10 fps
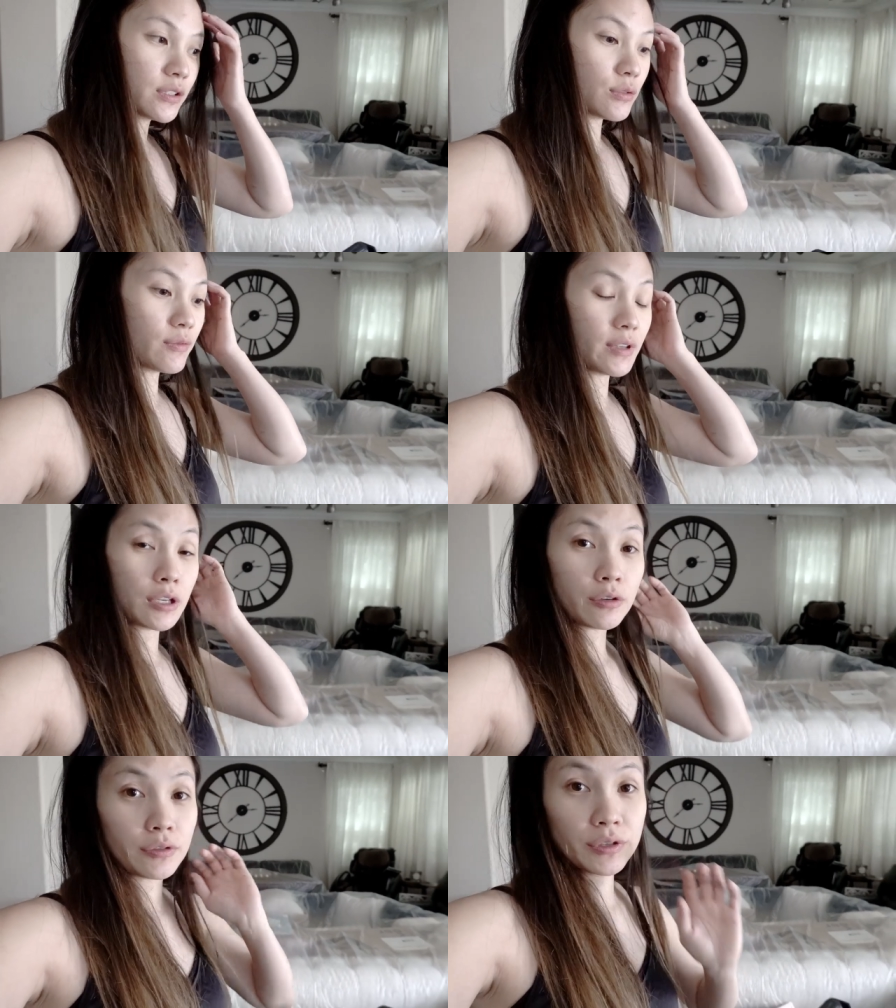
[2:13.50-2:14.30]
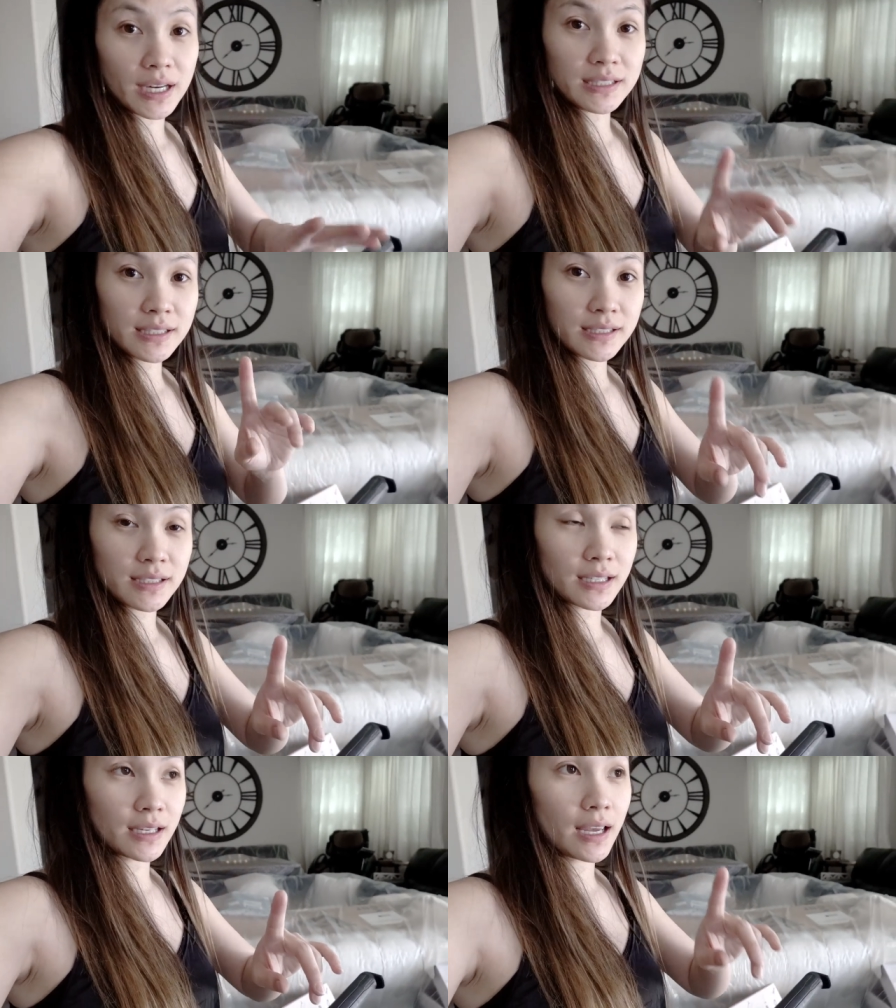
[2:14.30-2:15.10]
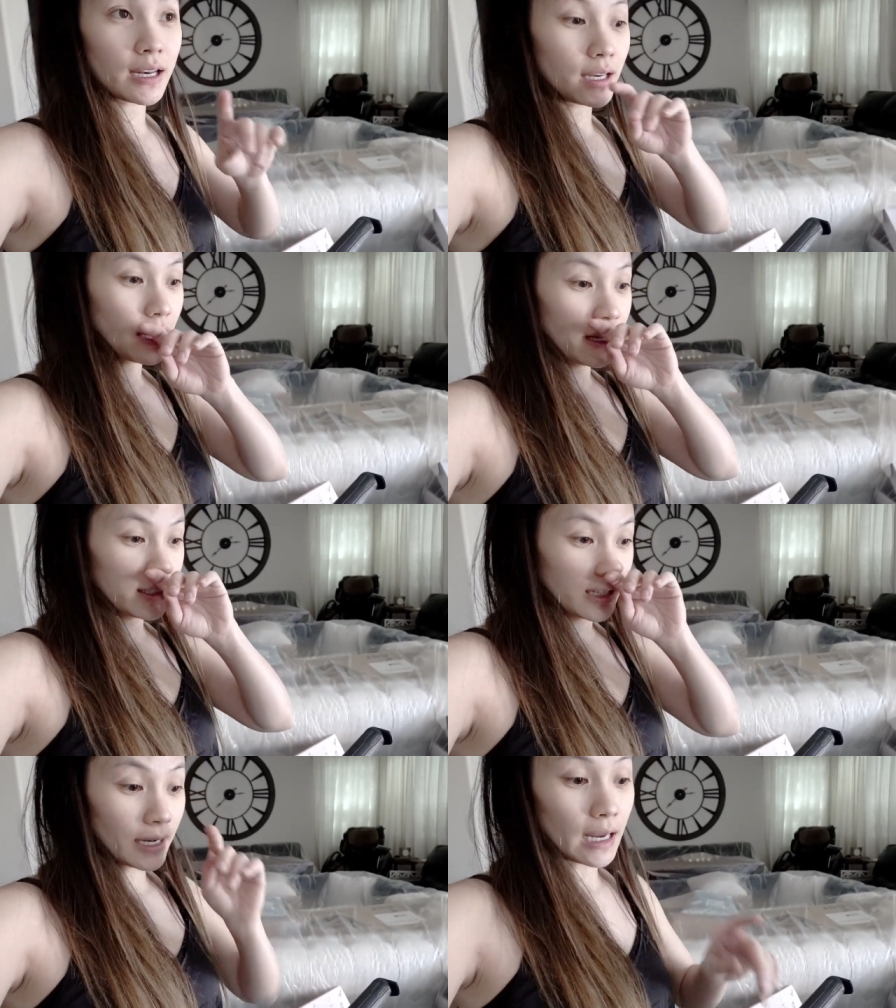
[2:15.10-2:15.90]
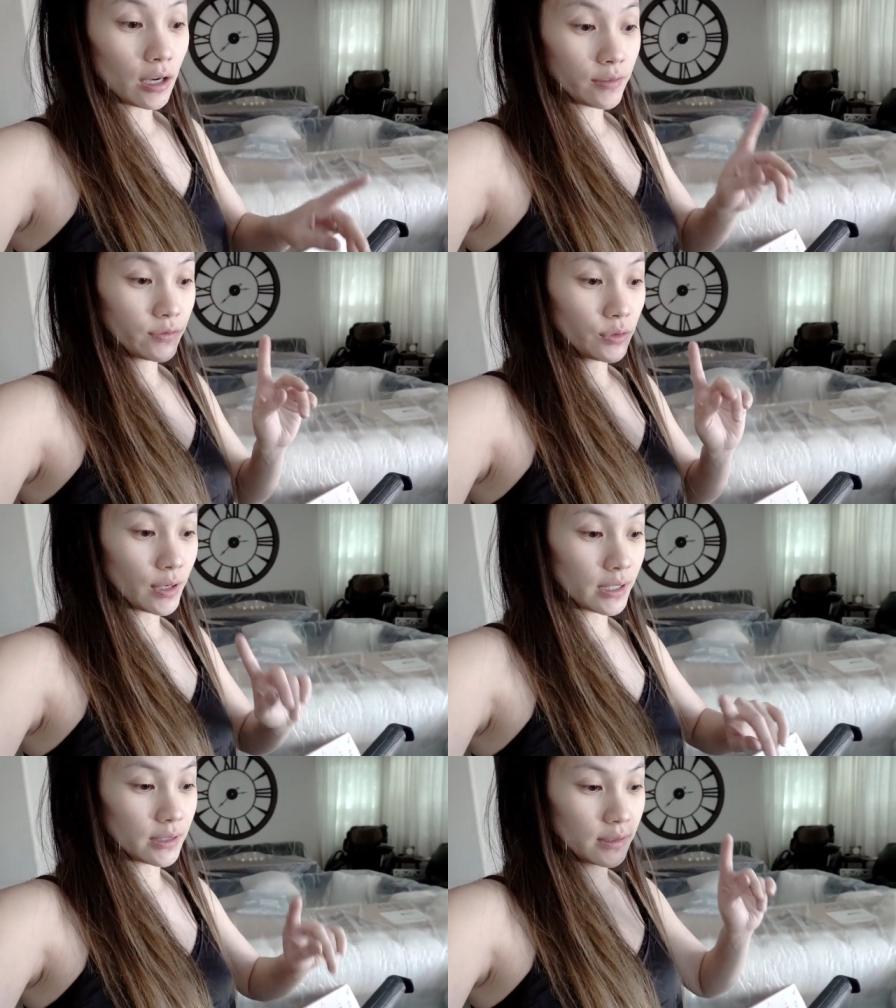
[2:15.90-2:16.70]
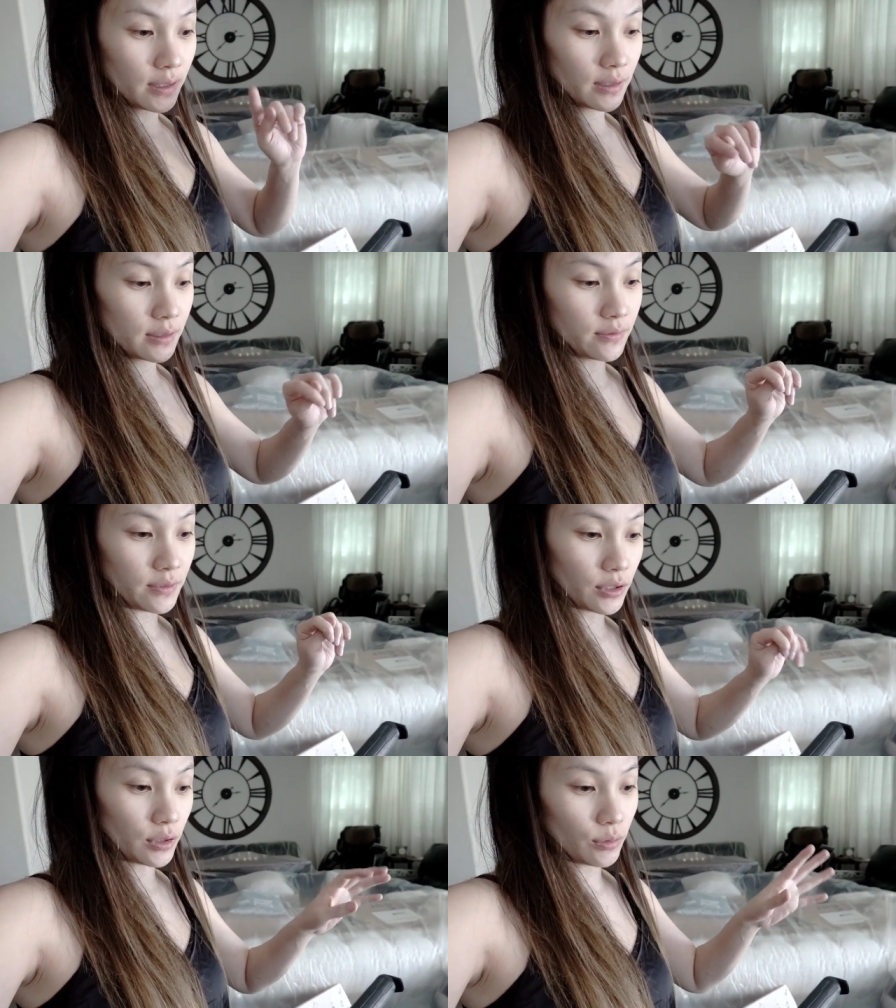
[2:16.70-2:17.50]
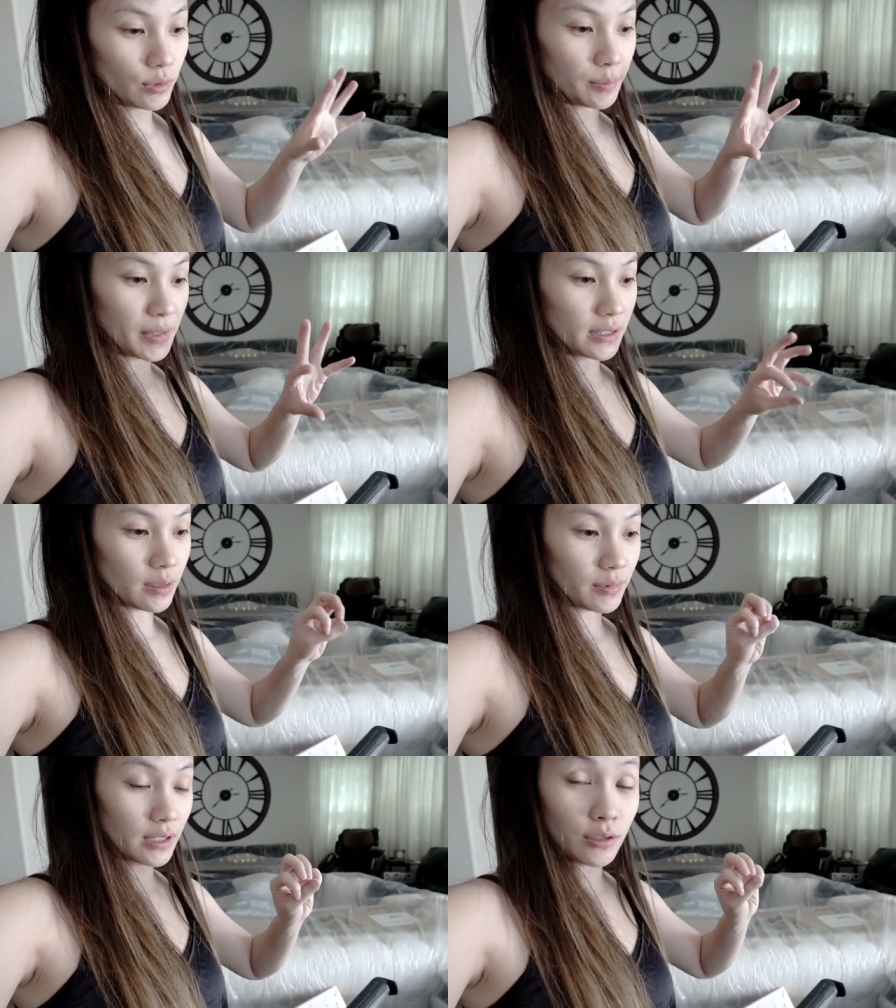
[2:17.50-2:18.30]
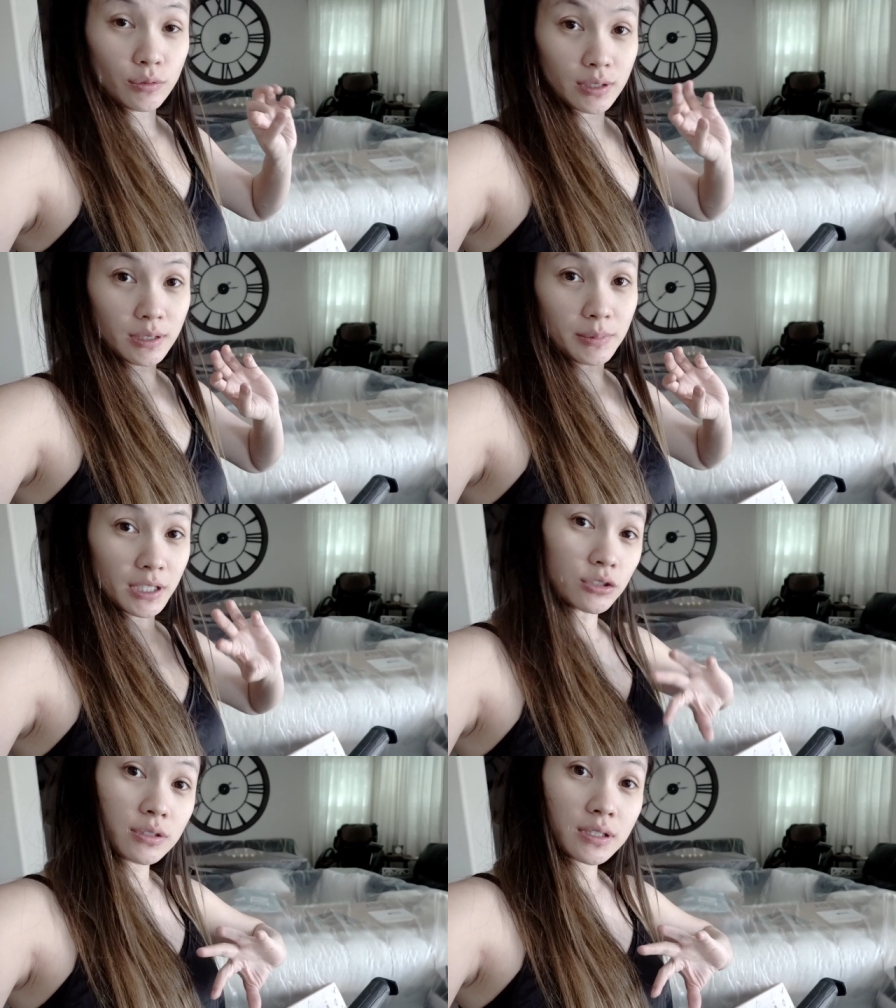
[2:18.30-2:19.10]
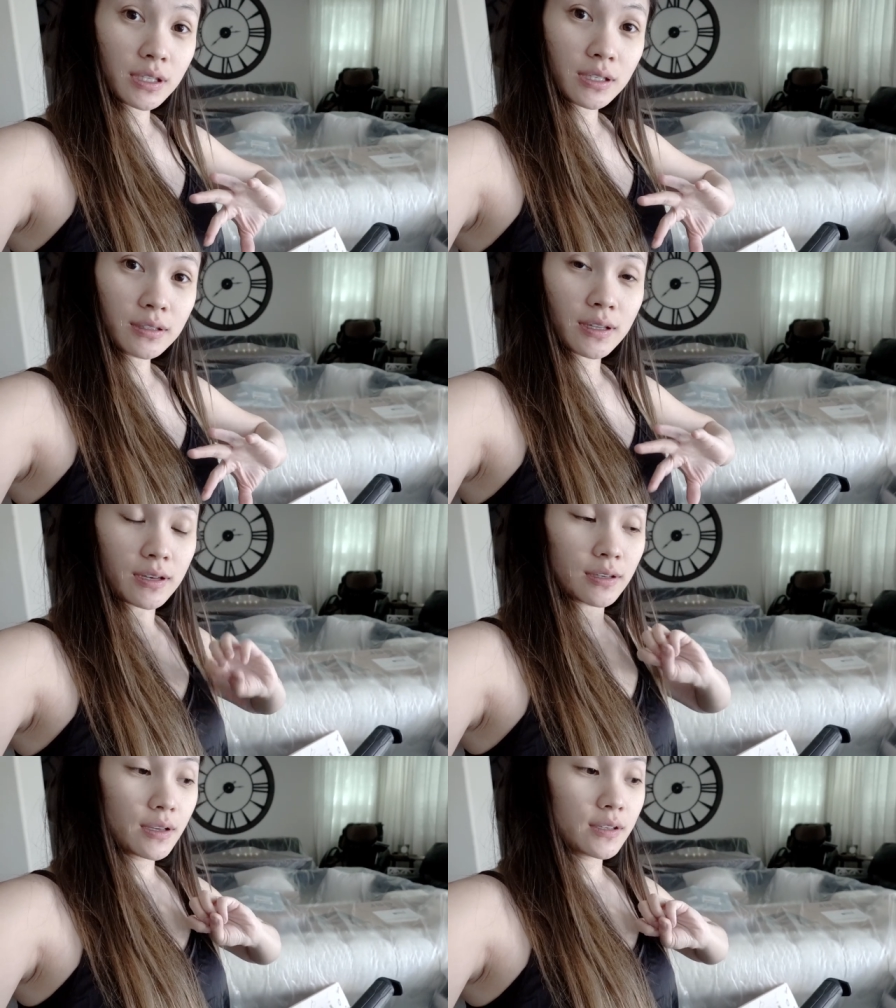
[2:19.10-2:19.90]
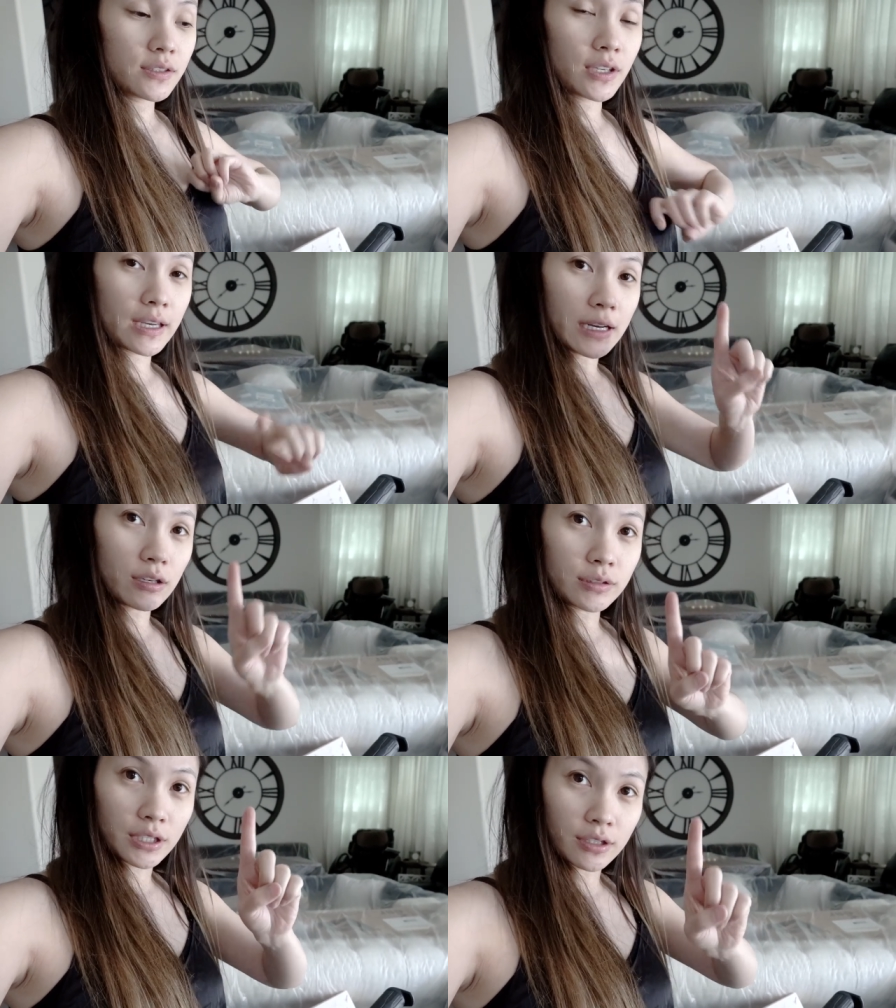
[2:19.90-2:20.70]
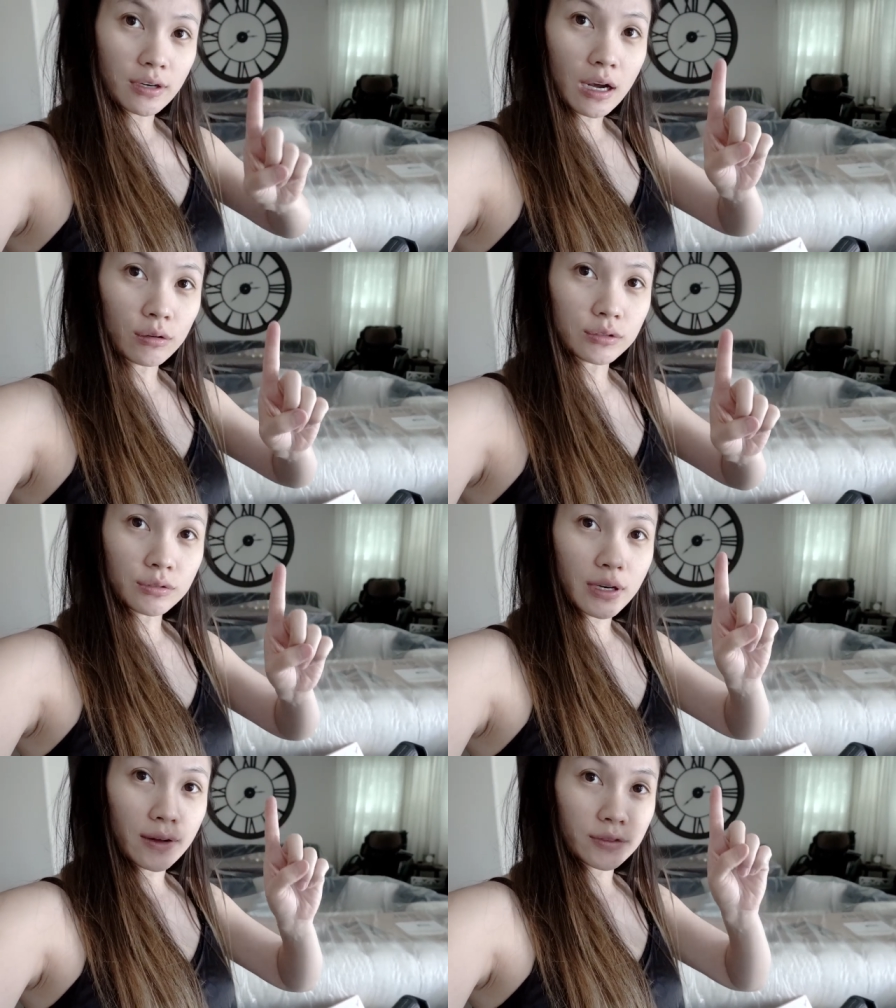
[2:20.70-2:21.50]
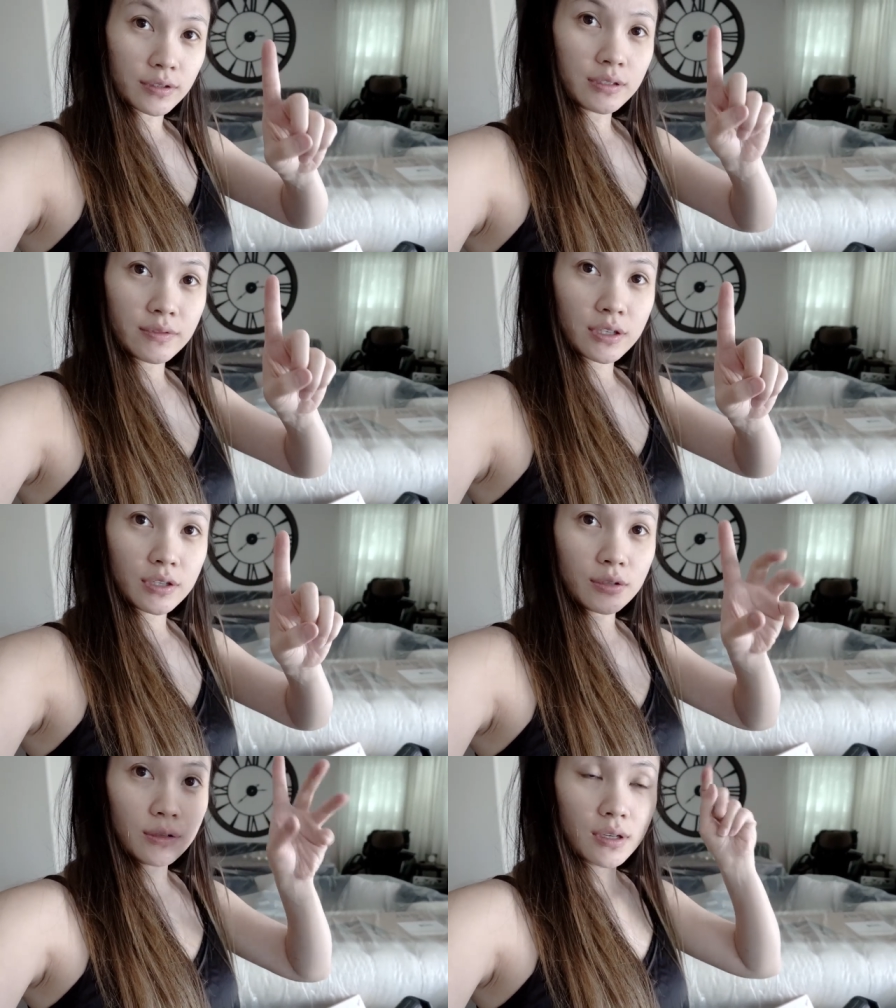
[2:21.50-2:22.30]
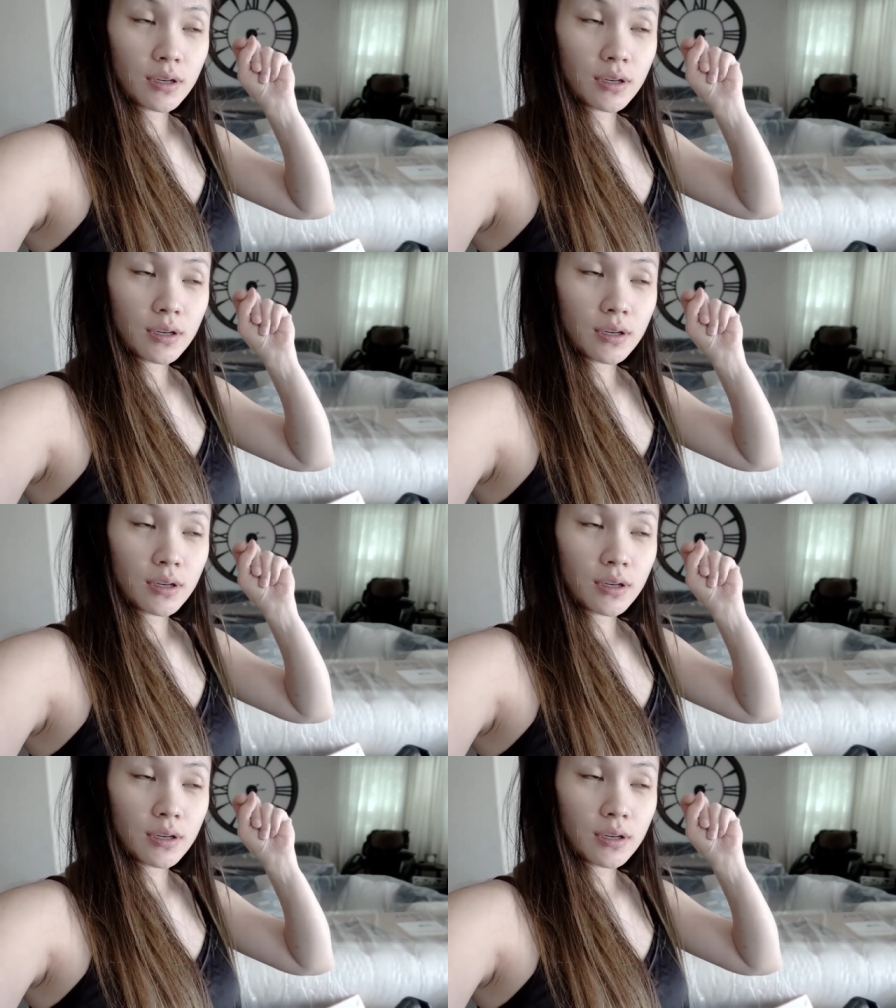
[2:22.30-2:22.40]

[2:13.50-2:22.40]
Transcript: do a video for you guys to see and check out. If you guys think this Veer would be something you would be interested in, then check it out here. I will do it after this video.